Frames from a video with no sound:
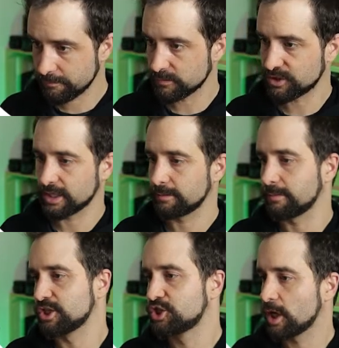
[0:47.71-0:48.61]
check out
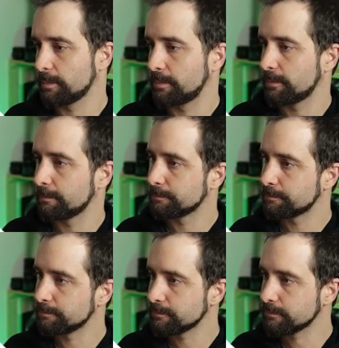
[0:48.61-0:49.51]
my shop,
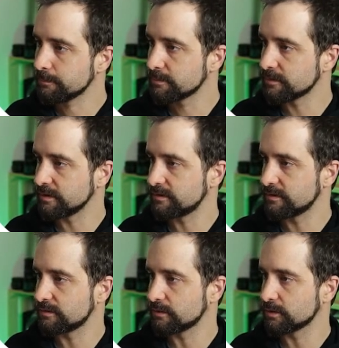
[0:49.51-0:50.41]
this
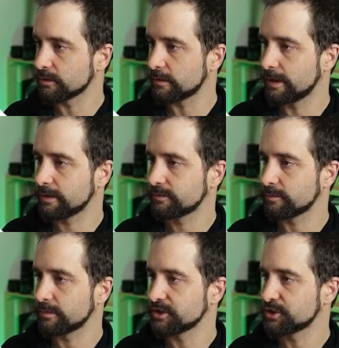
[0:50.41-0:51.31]
is the URL from my